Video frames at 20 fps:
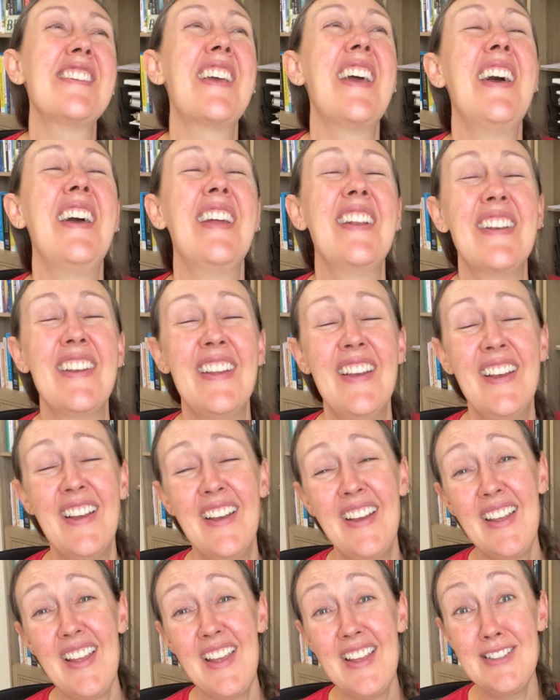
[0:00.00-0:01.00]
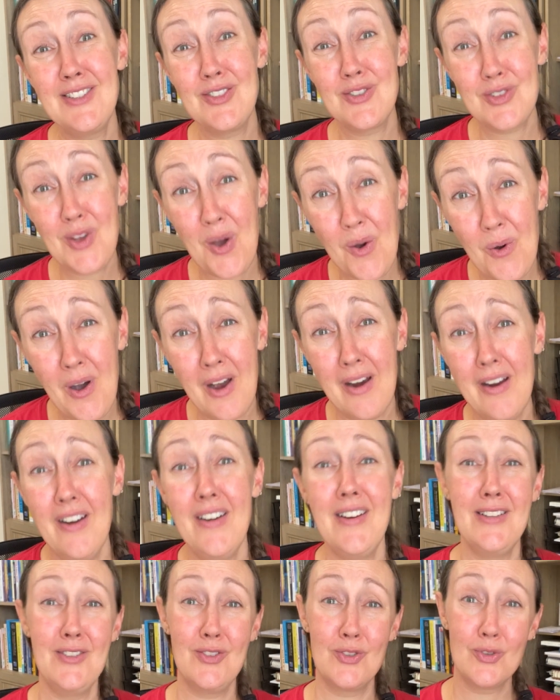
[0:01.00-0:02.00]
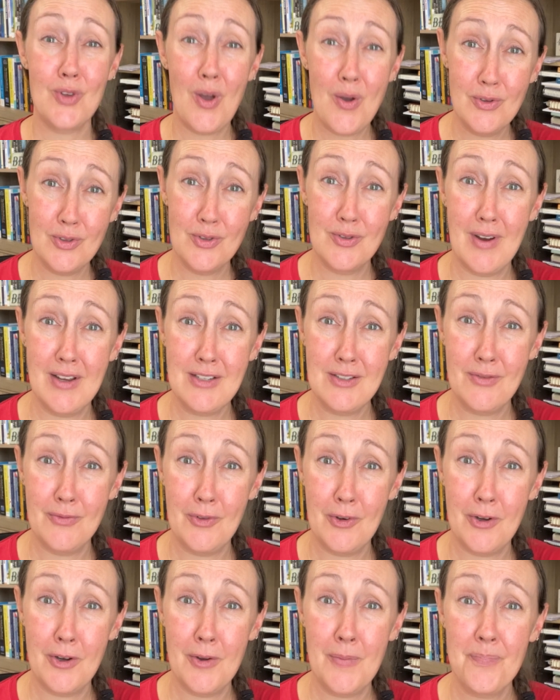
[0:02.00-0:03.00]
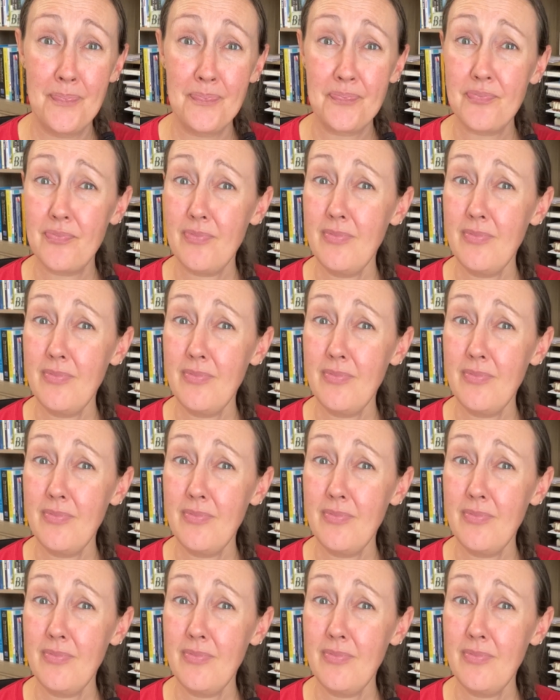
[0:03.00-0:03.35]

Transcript: And it's so hard, it's so stressful.